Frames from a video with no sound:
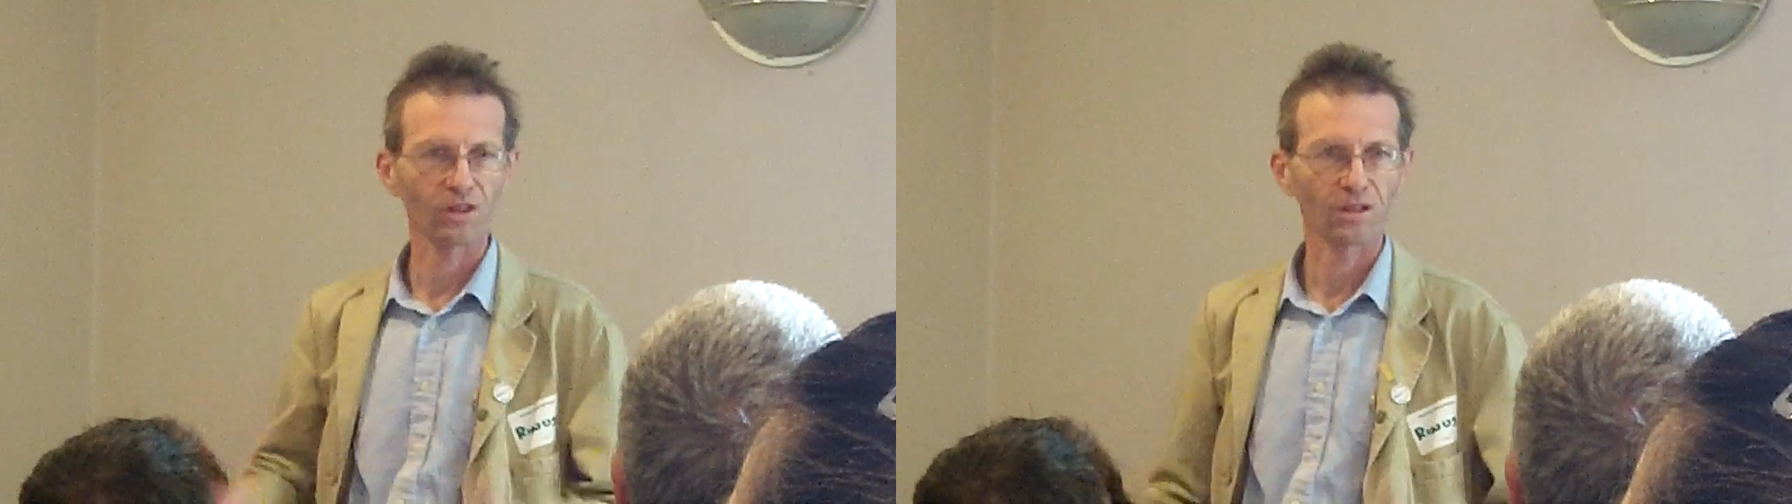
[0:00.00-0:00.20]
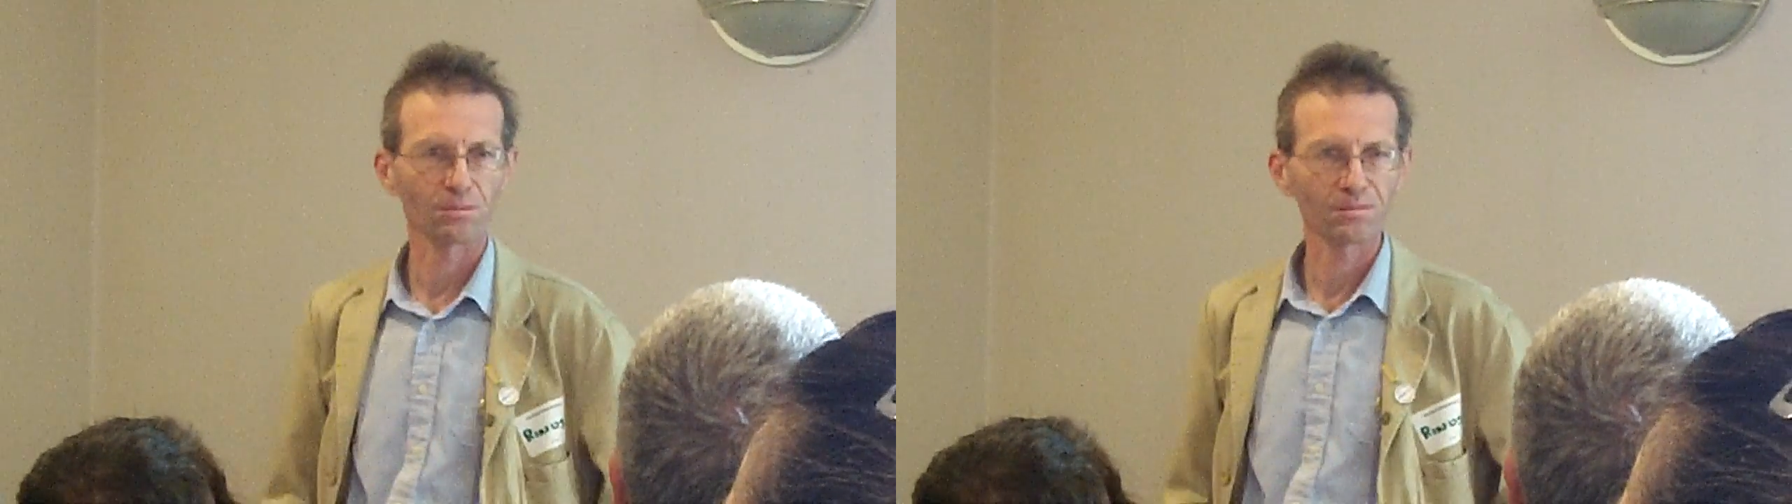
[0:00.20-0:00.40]

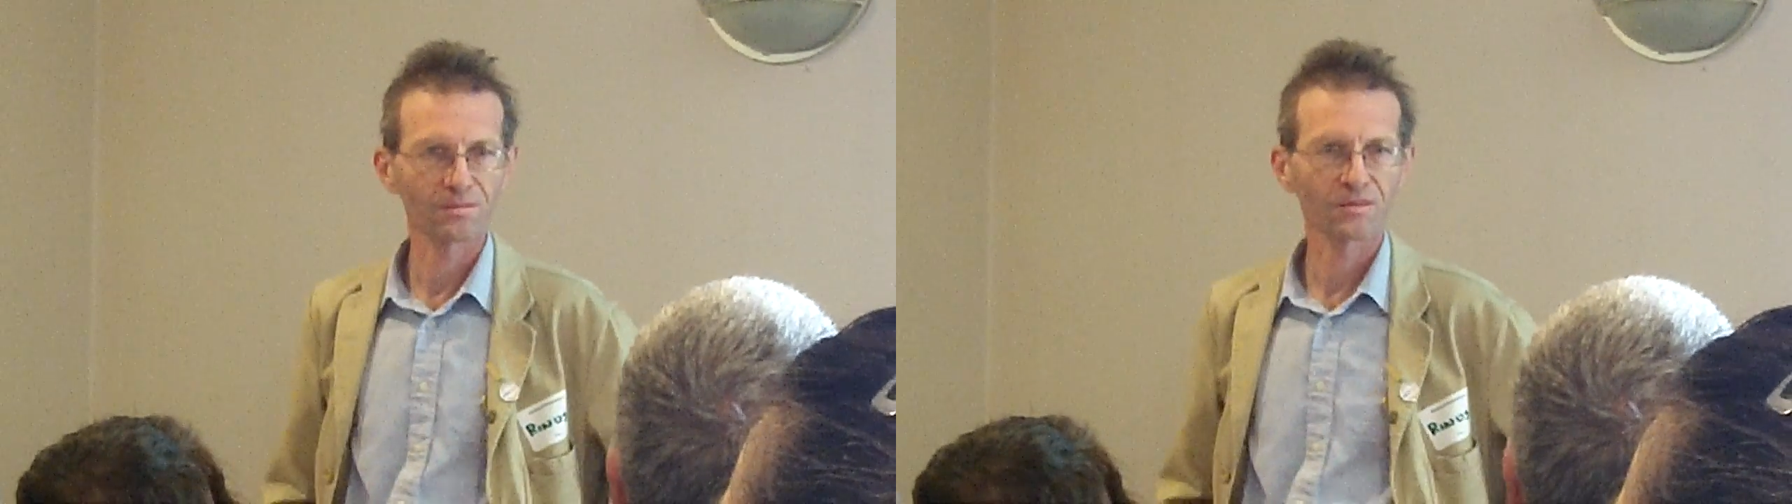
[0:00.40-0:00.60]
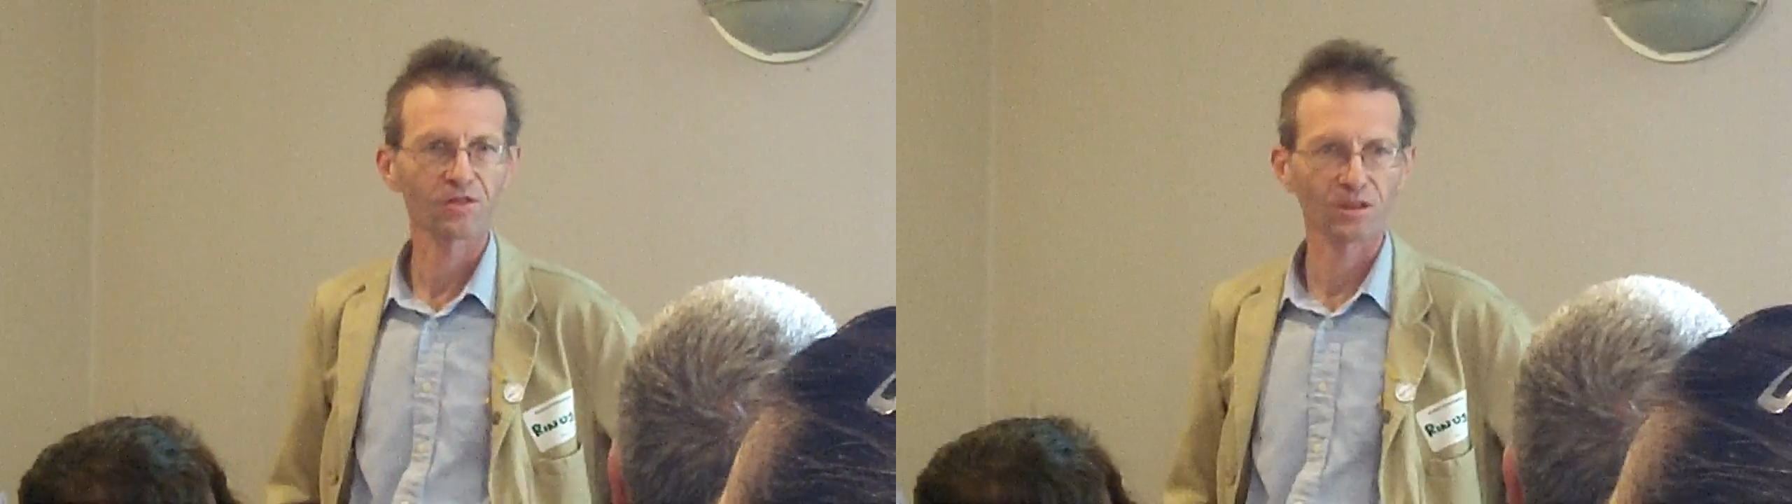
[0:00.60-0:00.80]
same,
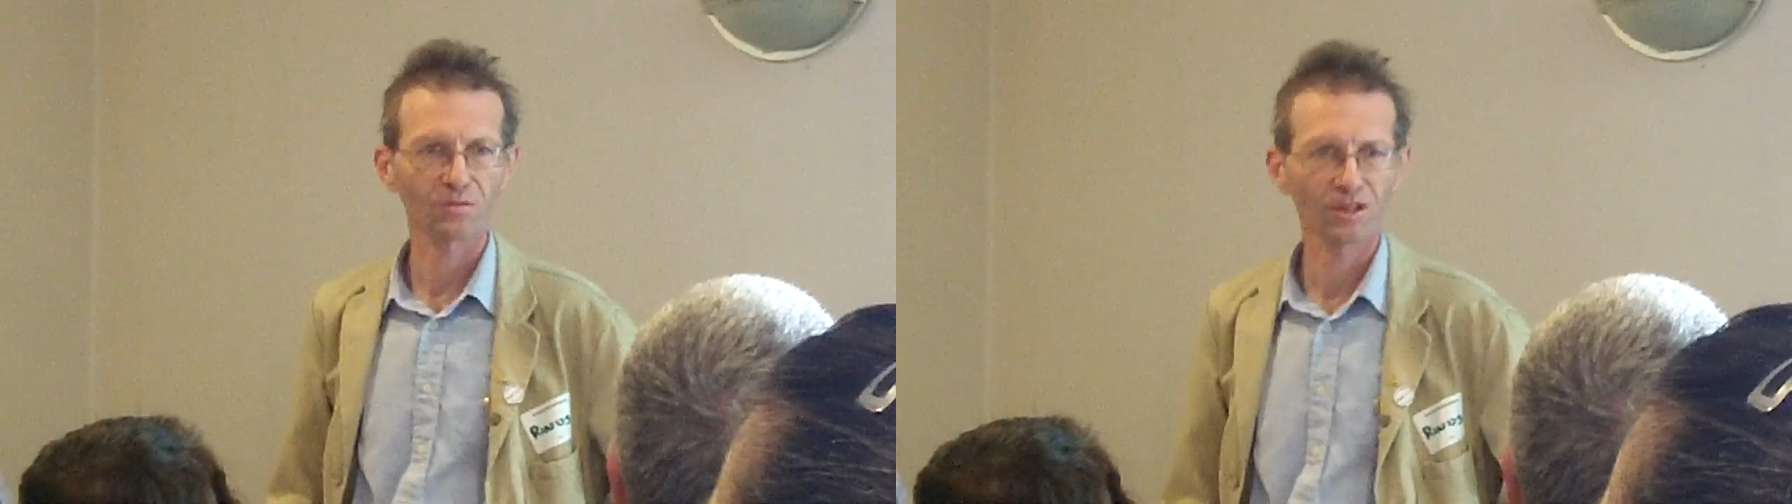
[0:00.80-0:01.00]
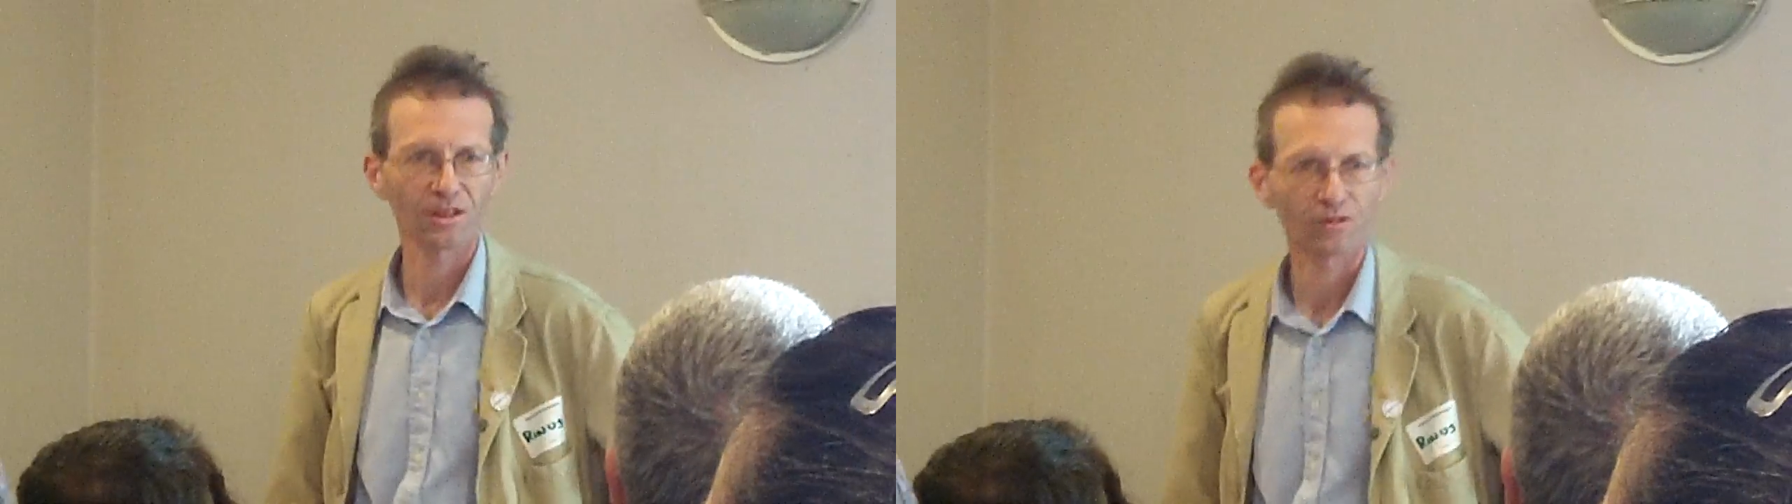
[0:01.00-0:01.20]

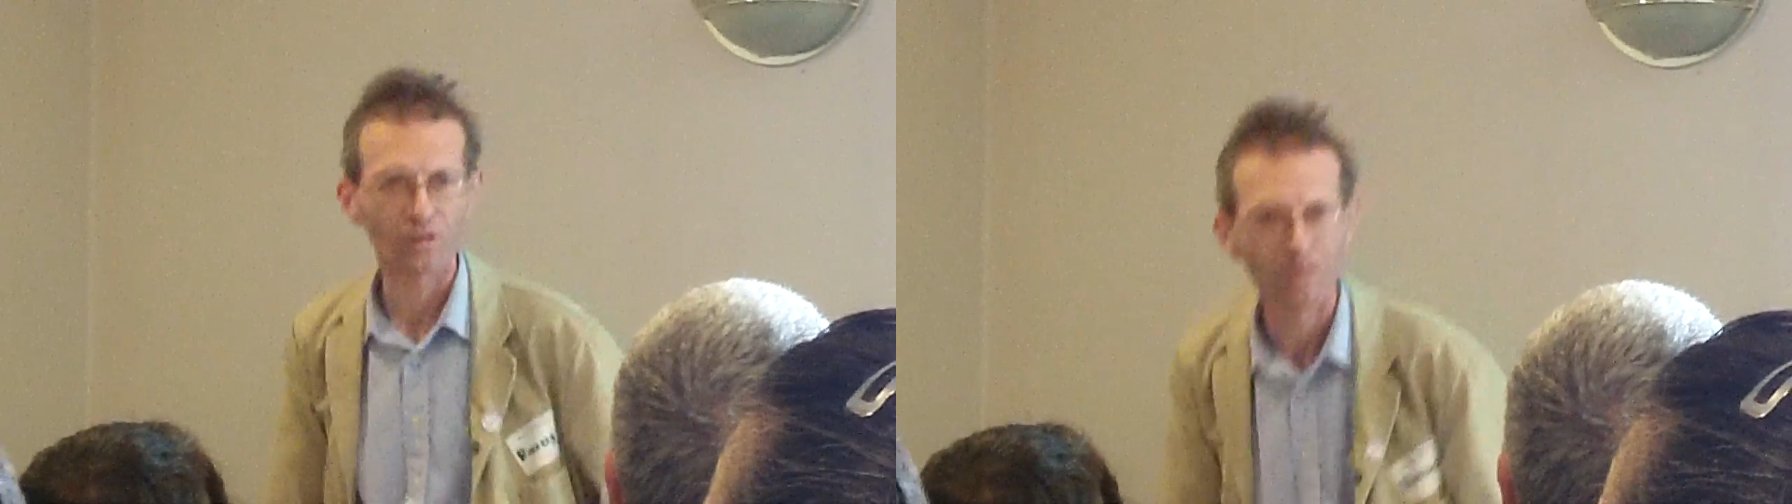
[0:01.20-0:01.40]
same things.